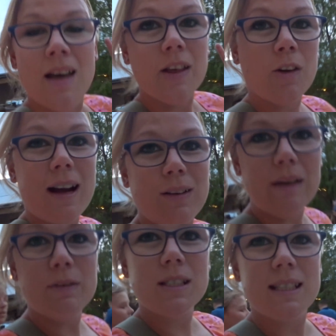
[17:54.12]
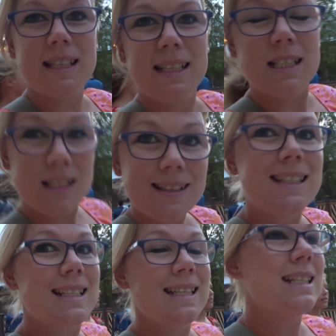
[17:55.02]
the crowd levels in Disney,
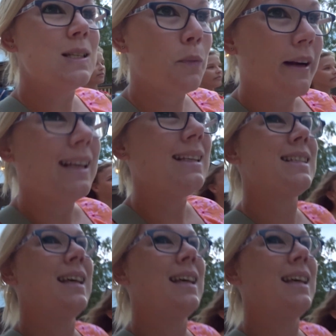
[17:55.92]
Disney Springs